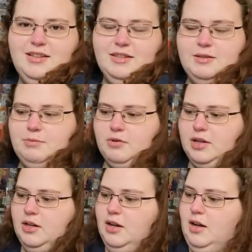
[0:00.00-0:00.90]
at this
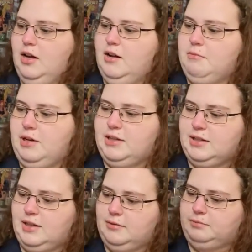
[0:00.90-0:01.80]
point. But
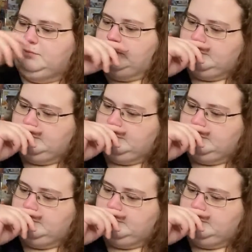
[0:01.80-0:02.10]
um,